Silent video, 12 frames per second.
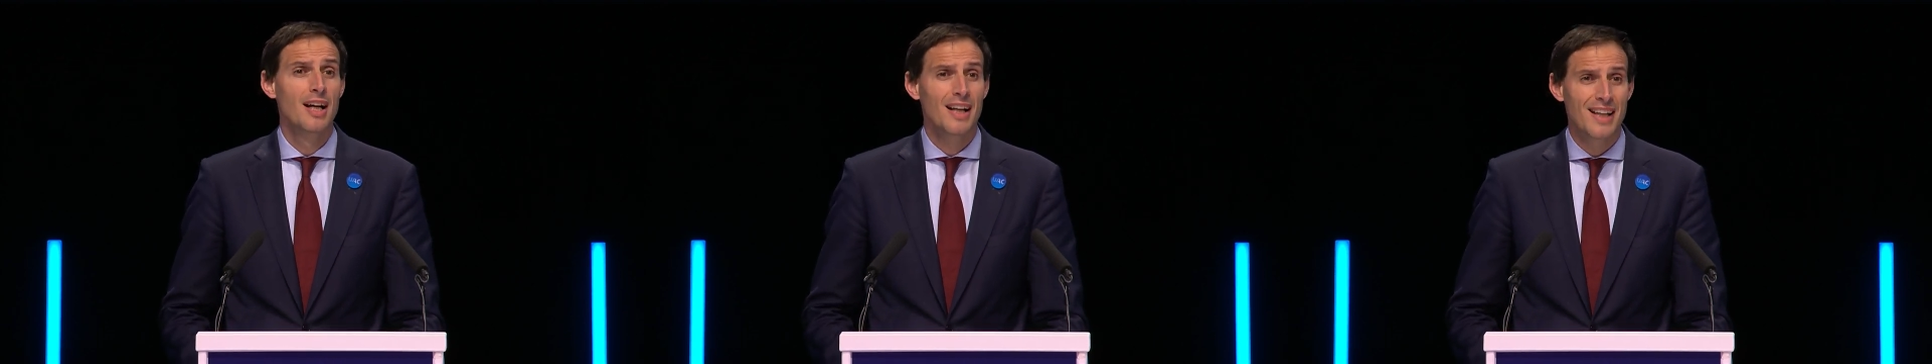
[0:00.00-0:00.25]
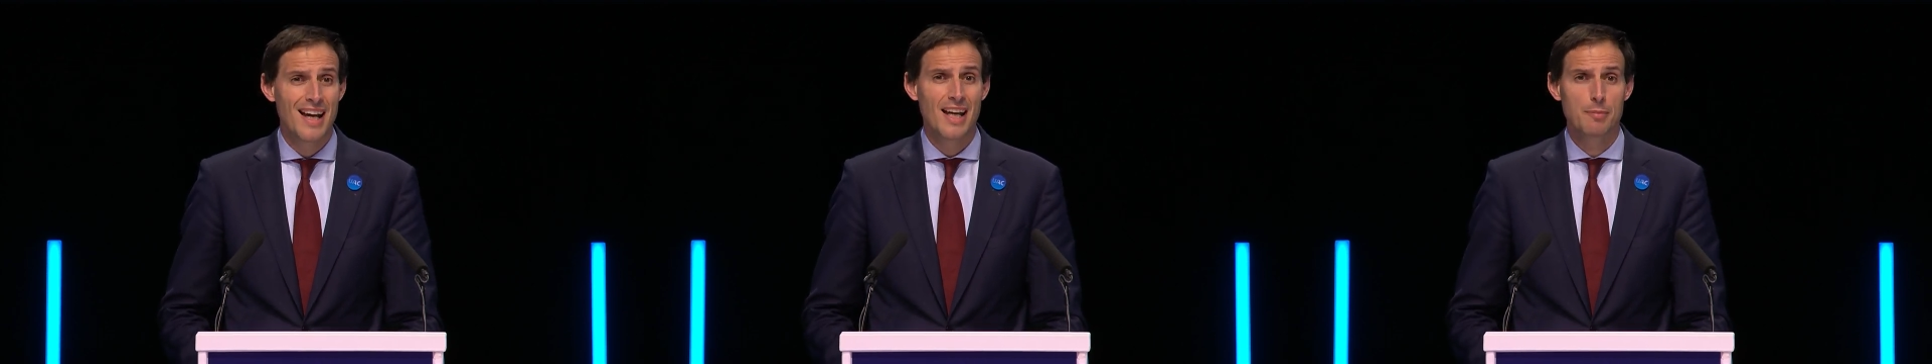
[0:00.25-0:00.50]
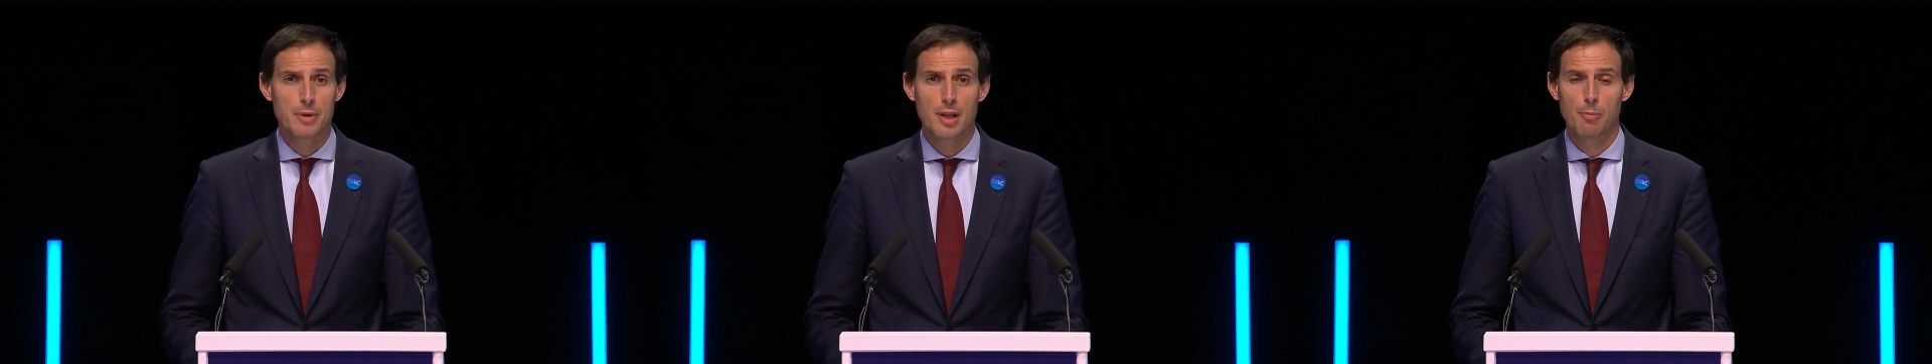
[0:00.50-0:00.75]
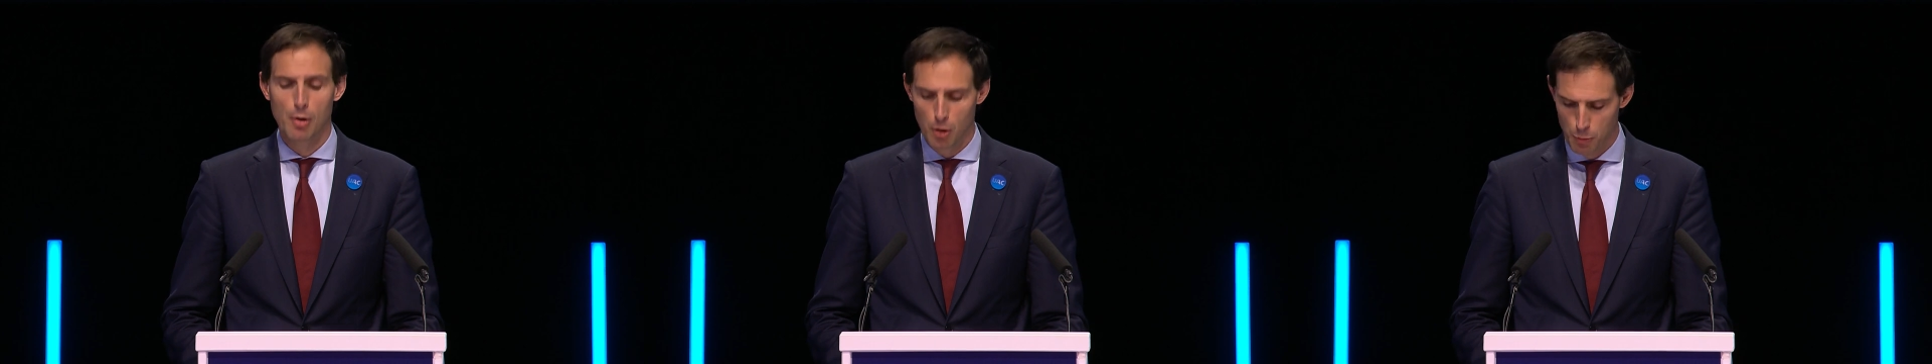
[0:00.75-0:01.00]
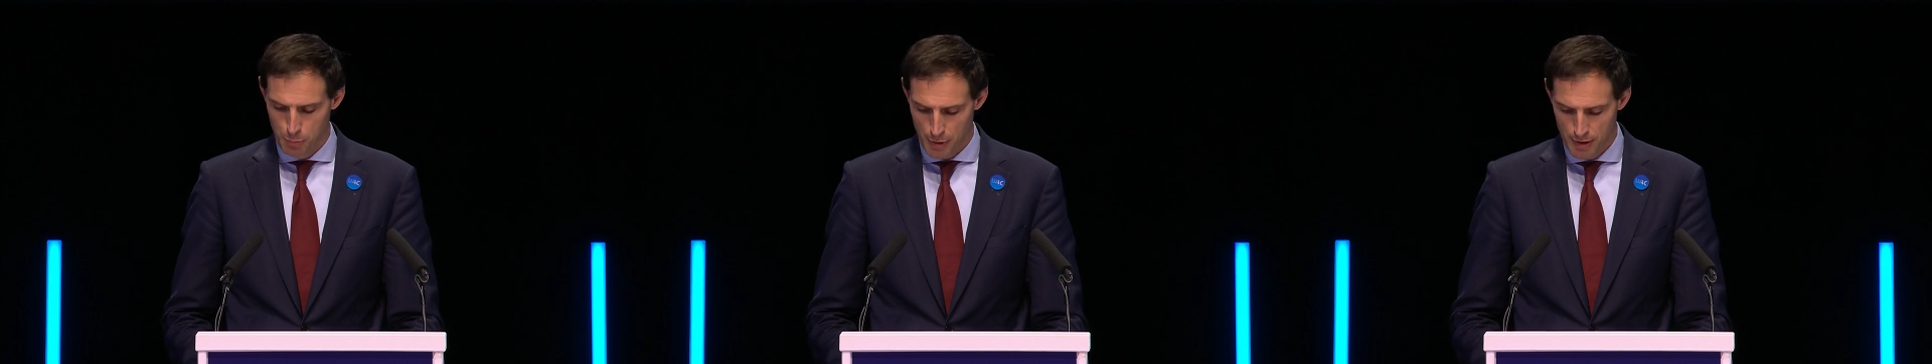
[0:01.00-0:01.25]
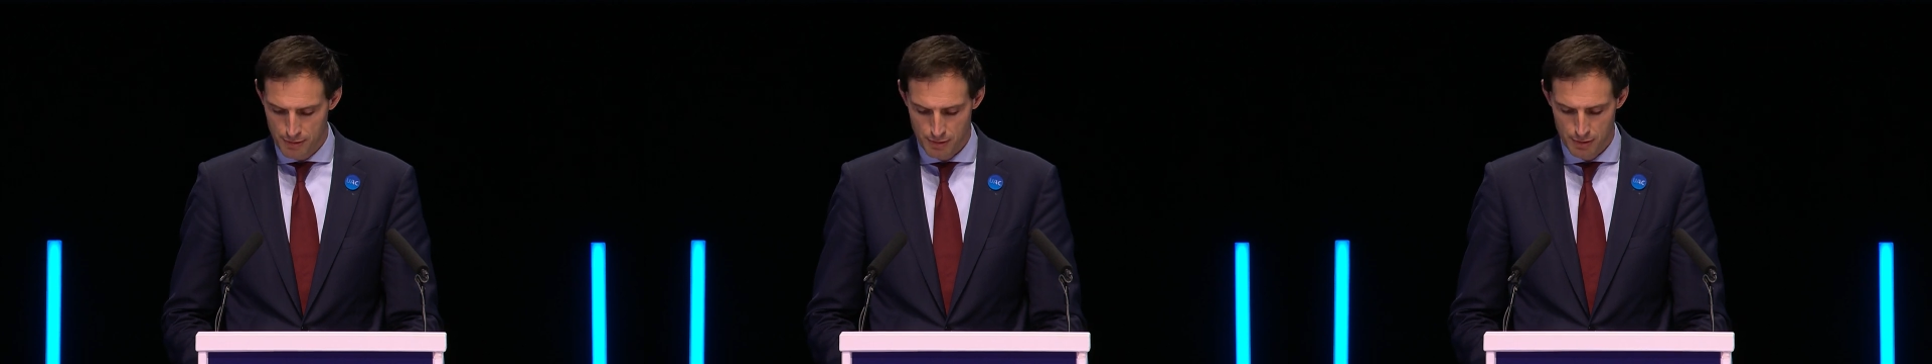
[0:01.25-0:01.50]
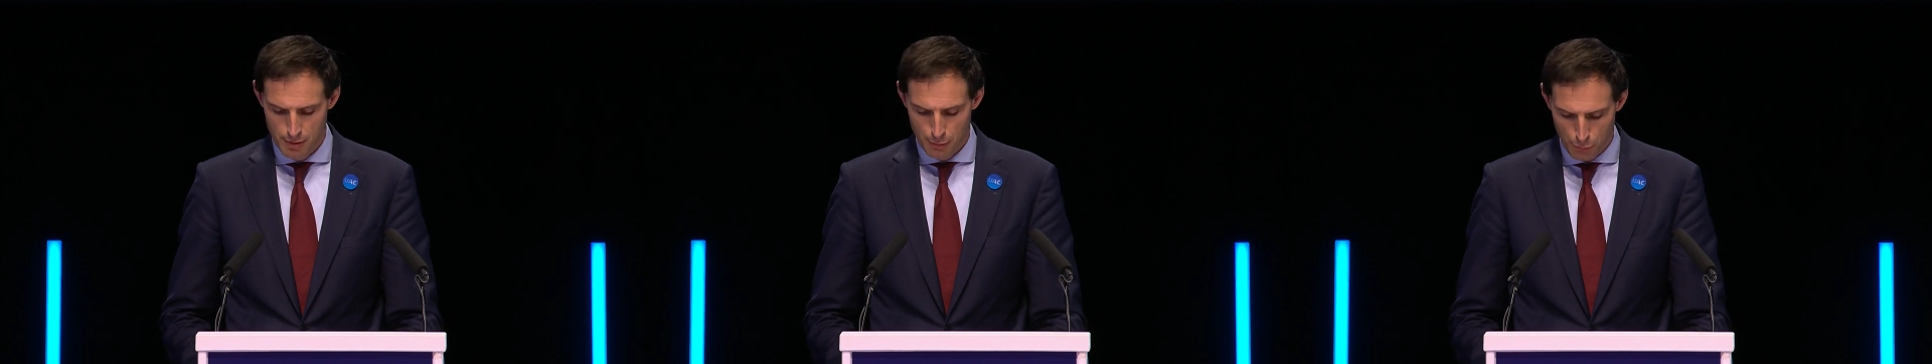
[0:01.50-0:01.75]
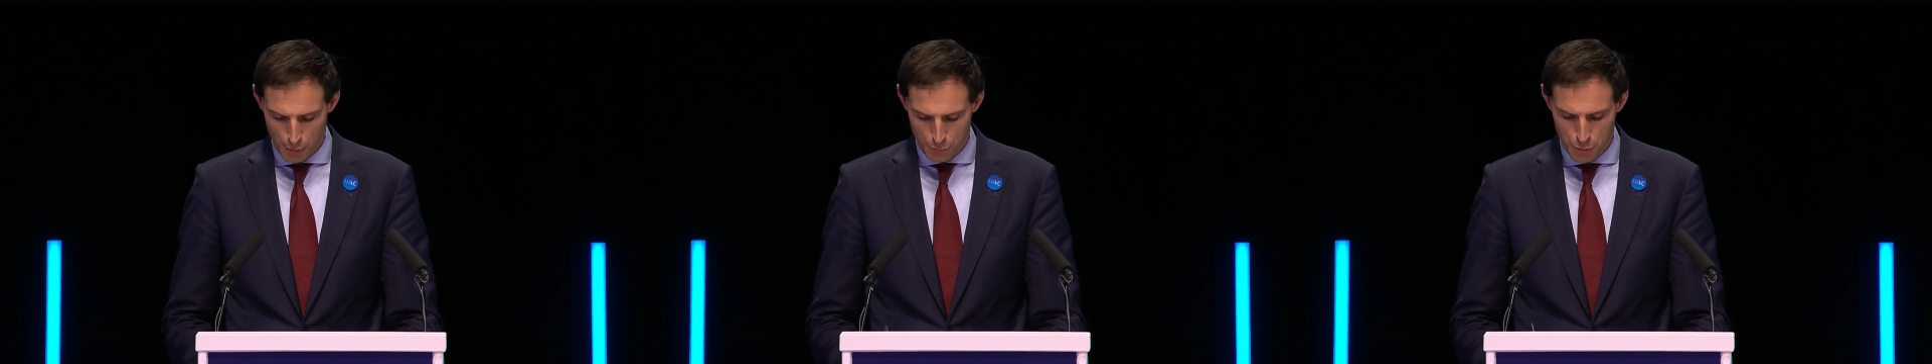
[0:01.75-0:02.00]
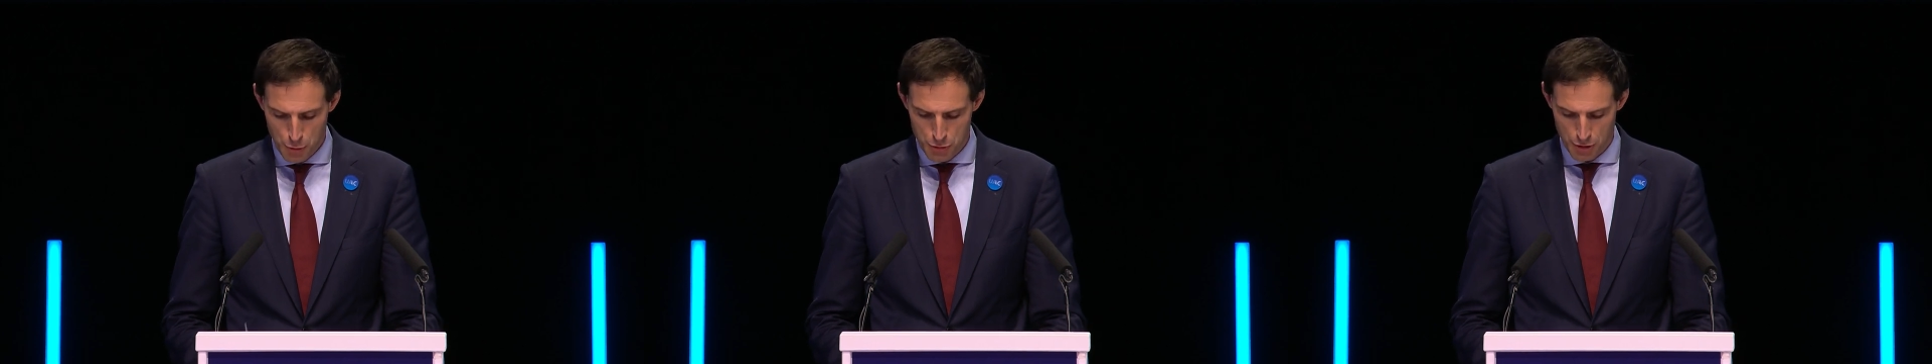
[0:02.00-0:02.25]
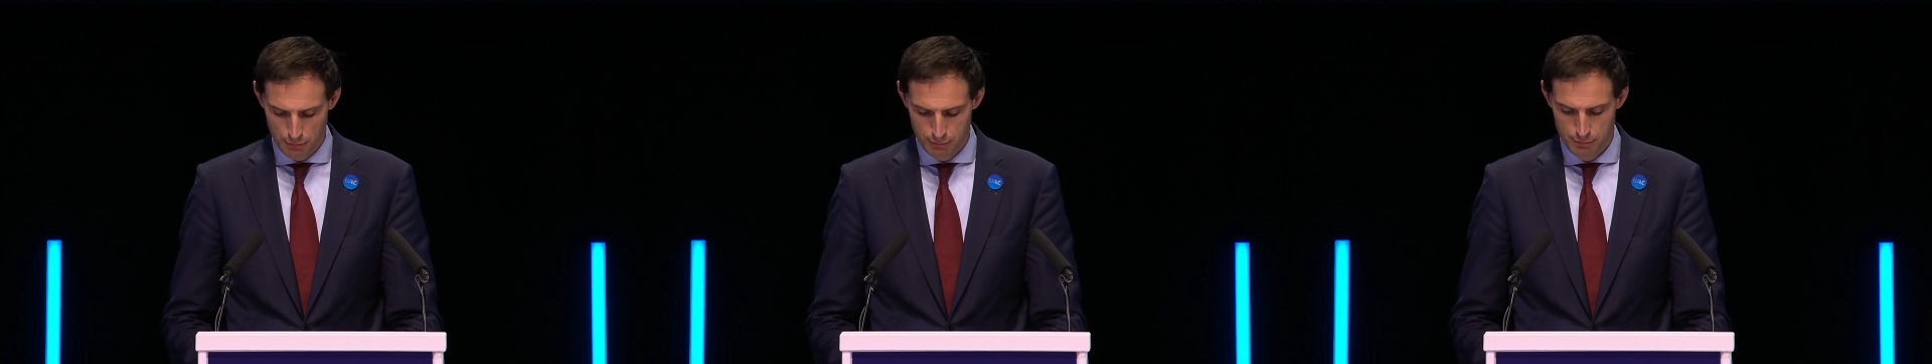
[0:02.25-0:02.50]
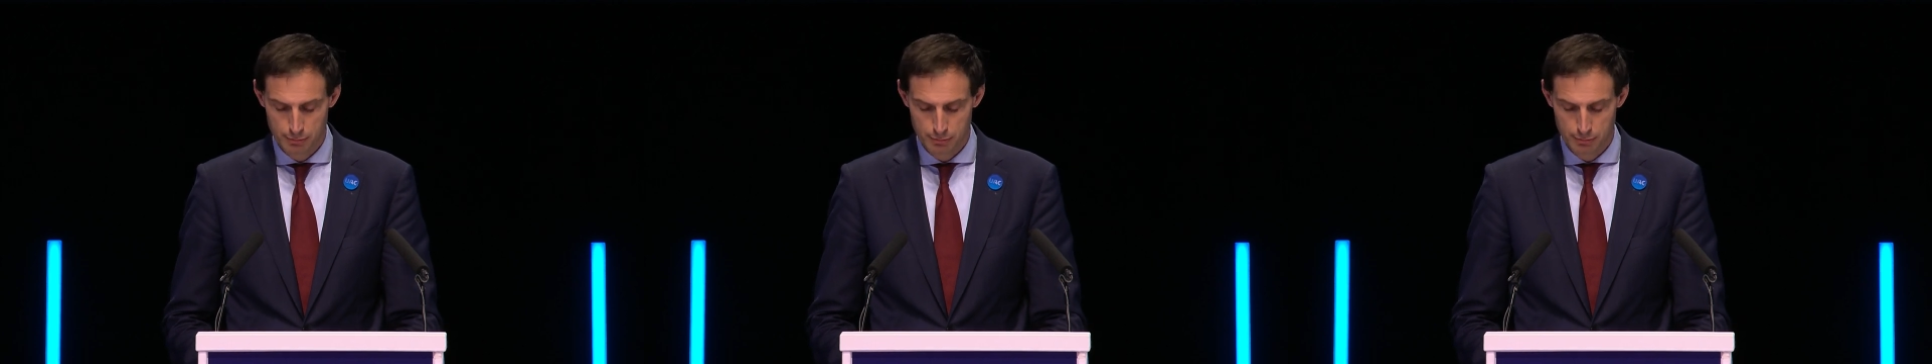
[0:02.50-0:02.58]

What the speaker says: can be a blueprint for the future.